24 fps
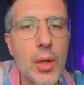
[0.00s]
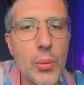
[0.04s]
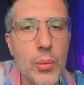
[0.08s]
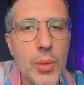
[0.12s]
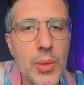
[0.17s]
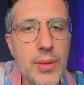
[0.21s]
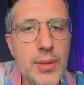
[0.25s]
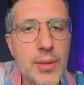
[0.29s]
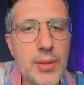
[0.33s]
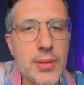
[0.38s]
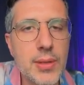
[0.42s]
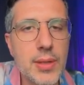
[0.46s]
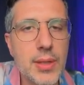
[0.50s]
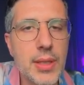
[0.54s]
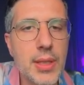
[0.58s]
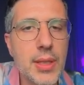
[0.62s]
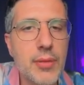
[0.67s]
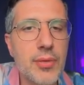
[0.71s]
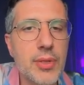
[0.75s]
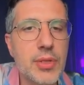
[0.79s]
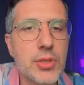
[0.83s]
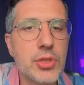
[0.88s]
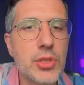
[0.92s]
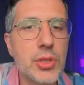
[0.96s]
with the
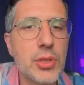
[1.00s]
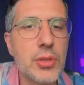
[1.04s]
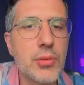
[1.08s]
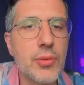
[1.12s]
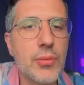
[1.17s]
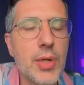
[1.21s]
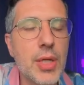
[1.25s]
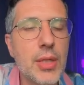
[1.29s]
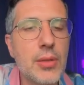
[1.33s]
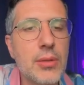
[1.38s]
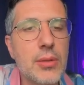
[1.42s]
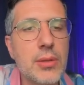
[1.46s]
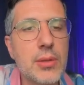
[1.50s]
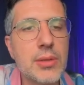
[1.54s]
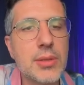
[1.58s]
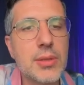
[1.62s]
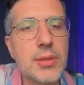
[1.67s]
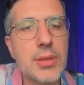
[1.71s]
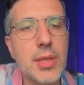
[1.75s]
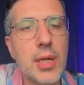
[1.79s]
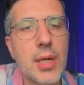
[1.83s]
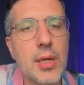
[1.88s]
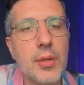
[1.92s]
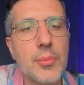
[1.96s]
given
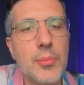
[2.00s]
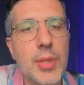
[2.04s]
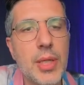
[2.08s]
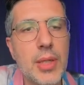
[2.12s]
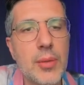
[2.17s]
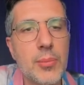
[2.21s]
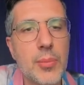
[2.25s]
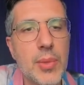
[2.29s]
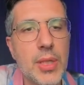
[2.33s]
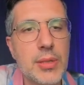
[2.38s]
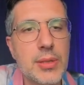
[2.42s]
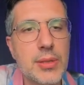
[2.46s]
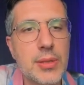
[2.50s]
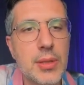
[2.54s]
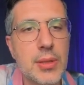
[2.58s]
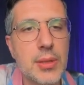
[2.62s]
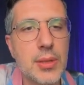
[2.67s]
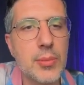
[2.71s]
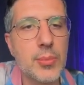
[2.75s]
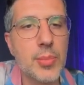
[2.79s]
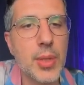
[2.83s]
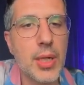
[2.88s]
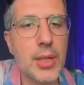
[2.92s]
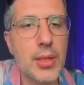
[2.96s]
generators are being mixed
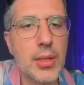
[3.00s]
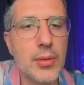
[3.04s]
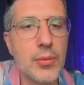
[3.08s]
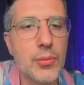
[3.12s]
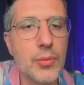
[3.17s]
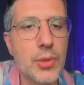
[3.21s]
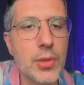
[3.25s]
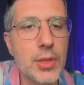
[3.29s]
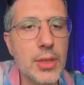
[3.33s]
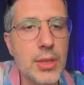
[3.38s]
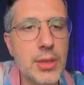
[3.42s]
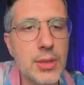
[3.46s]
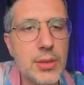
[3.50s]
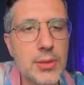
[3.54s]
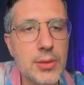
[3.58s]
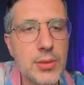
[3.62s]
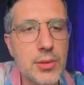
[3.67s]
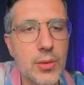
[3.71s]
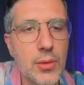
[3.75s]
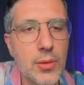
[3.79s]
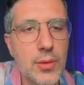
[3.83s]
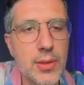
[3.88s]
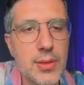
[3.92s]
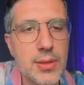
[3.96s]
in debug and
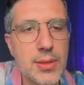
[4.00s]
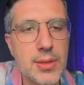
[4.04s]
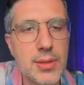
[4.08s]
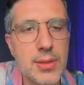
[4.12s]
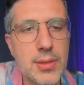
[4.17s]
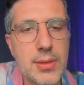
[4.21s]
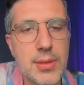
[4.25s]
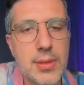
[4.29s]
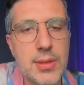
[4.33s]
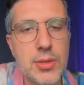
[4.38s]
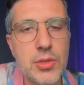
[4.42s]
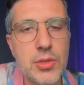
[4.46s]
release. So this